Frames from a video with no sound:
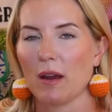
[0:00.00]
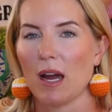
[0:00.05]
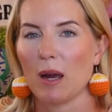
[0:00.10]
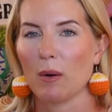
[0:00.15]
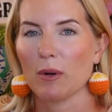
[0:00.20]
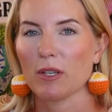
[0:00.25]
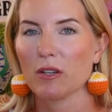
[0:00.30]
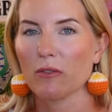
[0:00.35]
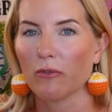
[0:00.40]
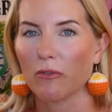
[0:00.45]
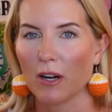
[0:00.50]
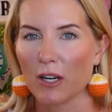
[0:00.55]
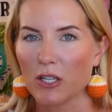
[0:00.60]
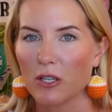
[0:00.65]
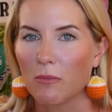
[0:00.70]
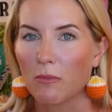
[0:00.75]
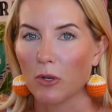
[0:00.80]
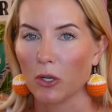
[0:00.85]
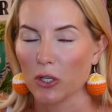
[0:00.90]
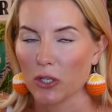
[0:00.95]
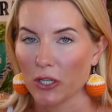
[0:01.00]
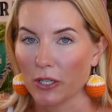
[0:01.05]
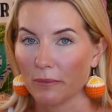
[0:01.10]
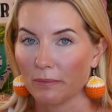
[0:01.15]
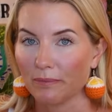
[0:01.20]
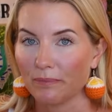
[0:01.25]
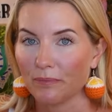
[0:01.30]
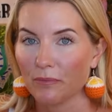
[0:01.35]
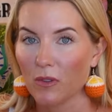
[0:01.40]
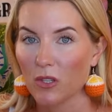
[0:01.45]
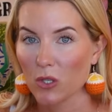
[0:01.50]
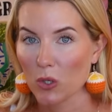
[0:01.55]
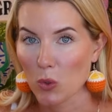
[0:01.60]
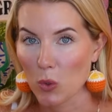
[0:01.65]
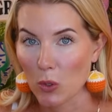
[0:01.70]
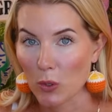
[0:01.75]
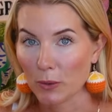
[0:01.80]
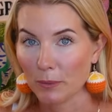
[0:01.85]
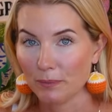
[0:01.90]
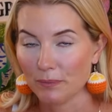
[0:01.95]
I went to French immersion
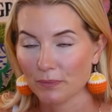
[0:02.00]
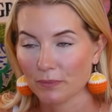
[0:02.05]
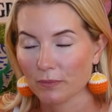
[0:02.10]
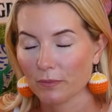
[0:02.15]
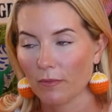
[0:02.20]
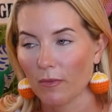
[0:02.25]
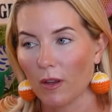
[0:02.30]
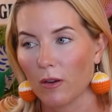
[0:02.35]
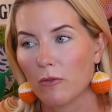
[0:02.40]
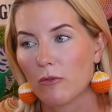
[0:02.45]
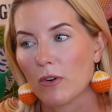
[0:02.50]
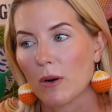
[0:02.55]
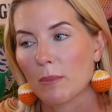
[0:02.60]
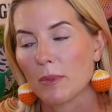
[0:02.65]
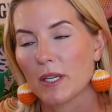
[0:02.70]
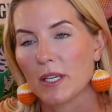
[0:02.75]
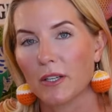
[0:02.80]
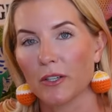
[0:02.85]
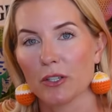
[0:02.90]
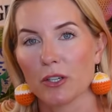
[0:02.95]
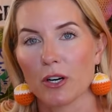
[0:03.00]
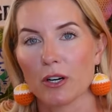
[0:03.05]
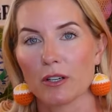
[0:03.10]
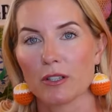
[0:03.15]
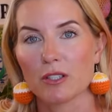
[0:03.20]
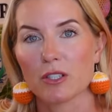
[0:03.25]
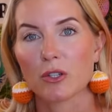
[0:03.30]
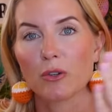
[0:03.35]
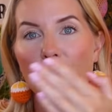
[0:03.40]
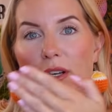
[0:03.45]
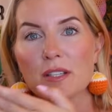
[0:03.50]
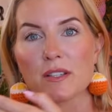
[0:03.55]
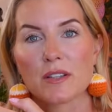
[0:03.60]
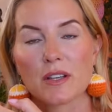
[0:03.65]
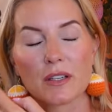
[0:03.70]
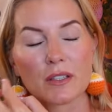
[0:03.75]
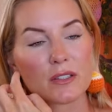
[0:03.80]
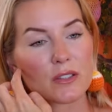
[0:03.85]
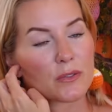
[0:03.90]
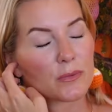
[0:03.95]
school from kindergarten to grade
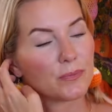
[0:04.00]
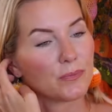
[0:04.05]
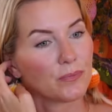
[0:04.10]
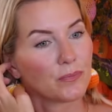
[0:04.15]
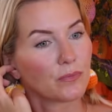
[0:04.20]
6.